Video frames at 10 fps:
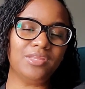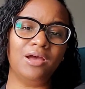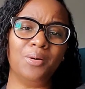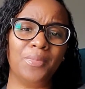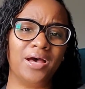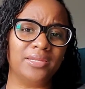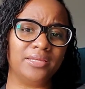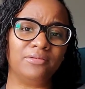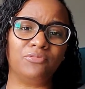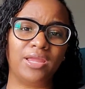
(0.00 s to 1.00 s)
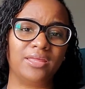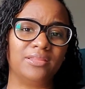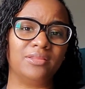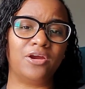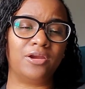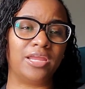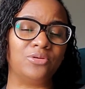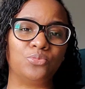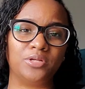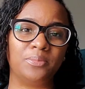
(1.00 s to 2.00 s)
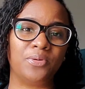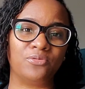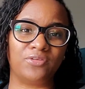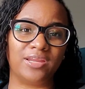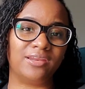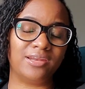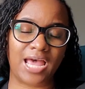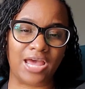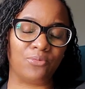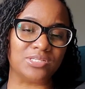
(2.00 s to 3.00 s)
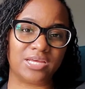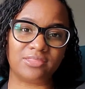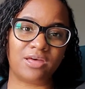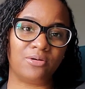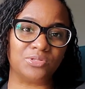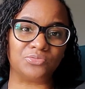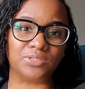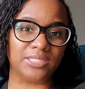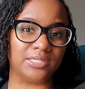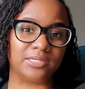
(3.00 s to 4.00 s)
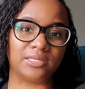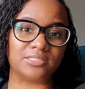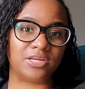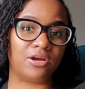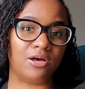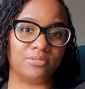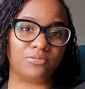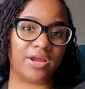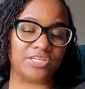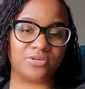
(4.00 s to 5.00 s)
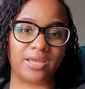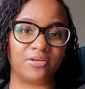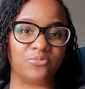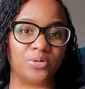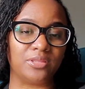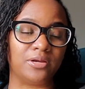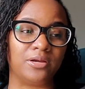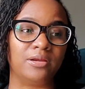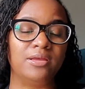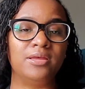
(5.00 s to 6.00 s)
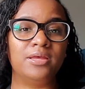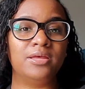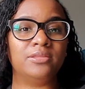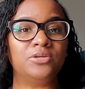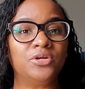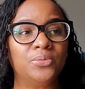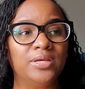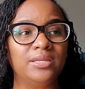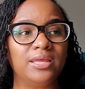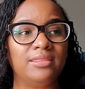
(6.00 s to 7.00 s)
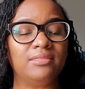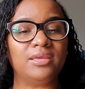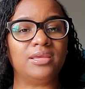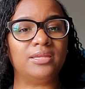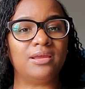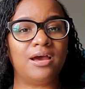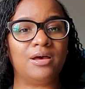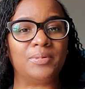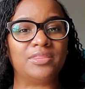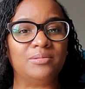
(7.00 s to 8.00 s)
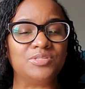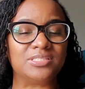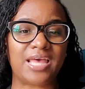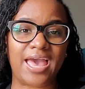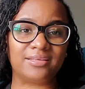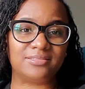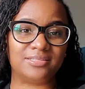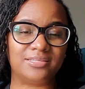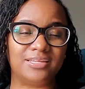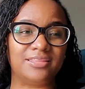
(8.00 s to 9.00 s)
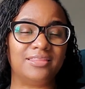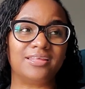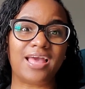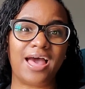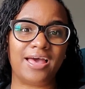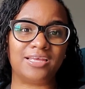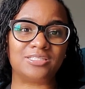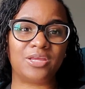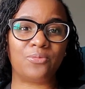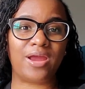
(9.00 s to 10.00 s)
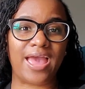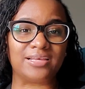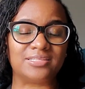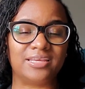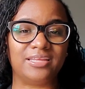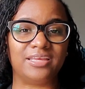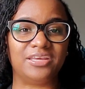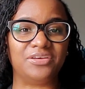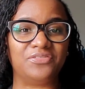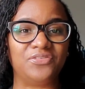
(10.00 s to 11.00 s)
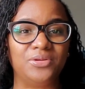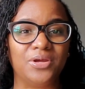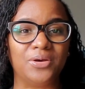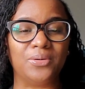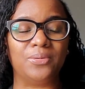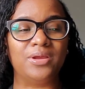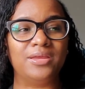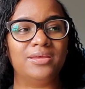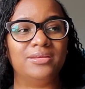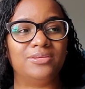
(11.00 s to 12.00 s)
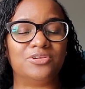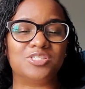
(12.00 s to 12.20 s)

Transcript: Amani rating her and Woody both rated a nine, which I thought was really good because they're on the right track of what they're doing. And then um, them just asking, and then the guys they were asking if you know your